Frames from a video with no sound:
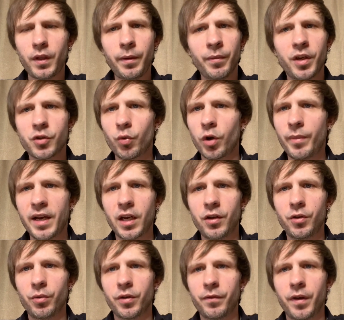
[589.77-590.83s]
Because what am I going to
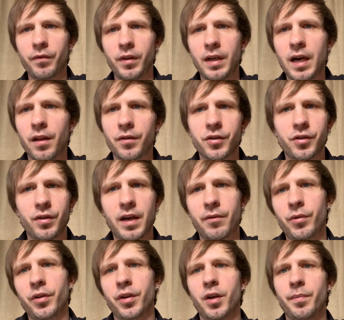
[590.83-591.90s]
do with $50? You're not
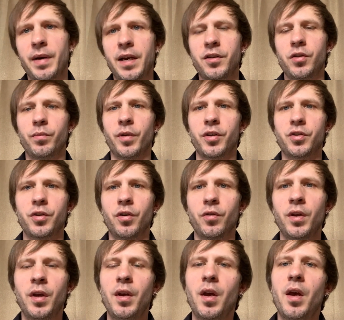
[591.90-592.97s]
really going to buy too much. So
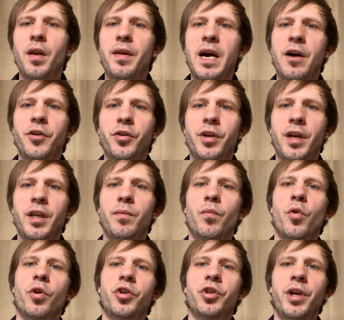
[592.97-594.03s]
now you're getting
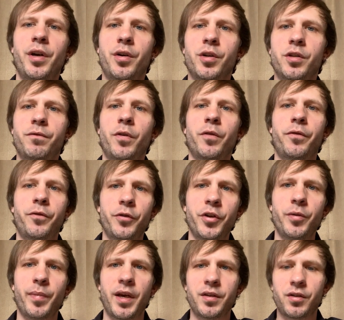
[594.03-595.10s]
more shares for free,
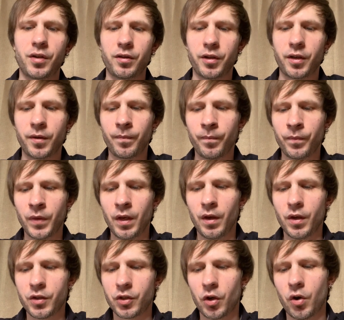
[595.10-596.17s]
basically.
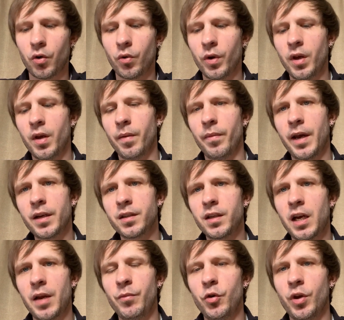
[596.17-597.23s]
So next
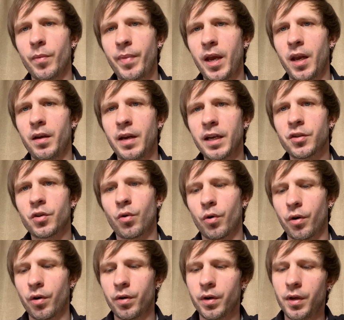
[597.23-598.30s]
time you get paid next
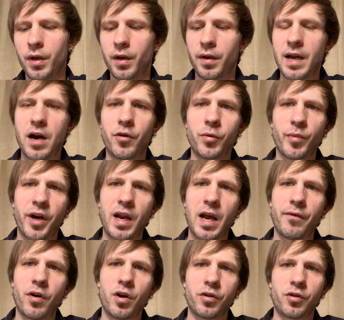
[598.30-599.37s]
quarter, Now you might have
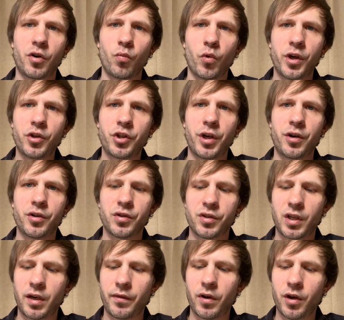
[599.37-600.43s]
101 shares
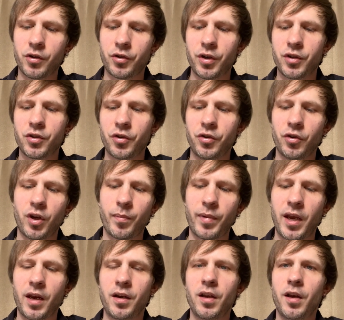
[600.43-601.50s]
instead of 100, so you'll get
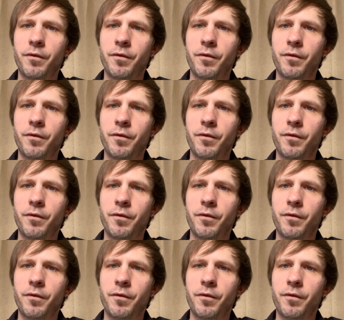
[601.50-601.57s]
paid